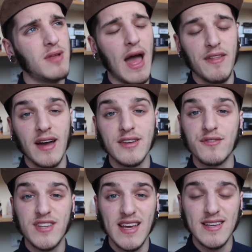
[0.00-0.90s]
the idea
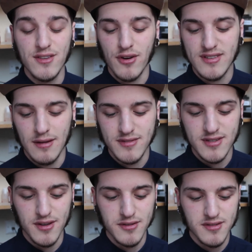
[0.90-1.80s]
of tea, sorry, sounds
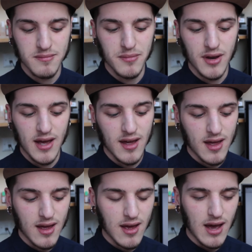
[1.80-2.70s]
disgusting, but
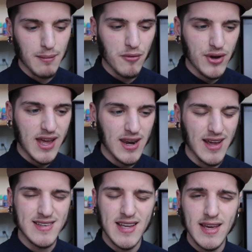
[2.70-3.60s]
I'm not really getting
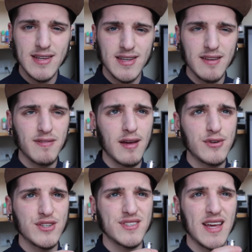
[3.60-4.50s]
like a tea flavour. It
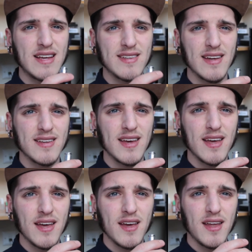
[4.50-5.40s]
doesn't taste like
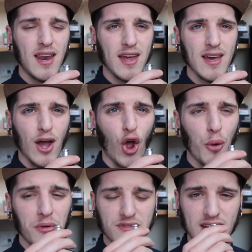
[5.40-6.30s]
like a
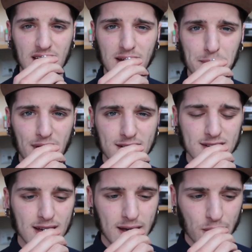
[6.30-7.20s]
cup of tea per
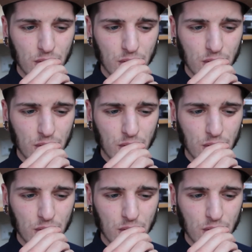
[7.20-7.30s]
se.